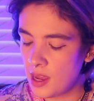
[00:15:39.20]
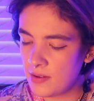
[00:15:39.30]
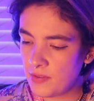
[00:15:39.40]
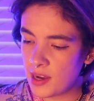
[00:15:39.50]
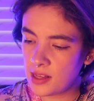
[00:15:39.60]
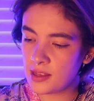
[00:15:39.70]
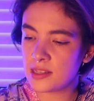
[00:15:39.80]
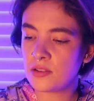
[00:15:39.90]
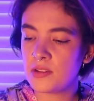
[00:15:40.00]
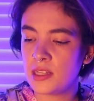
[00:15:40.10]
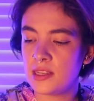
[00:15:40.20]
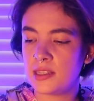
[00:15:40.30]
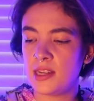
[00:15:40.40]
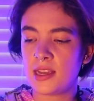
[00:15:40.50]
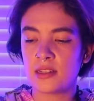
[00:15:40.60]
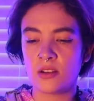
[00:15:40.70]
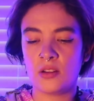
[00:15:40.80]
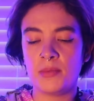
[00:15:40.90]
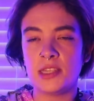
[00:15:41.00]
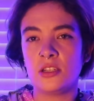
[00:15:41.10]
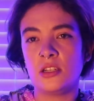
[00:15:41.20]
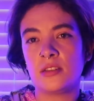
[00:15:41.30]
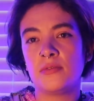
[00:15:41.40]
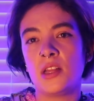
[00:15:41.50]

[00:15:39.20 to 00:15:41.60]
finally, let's go into this deck. It's called Messages of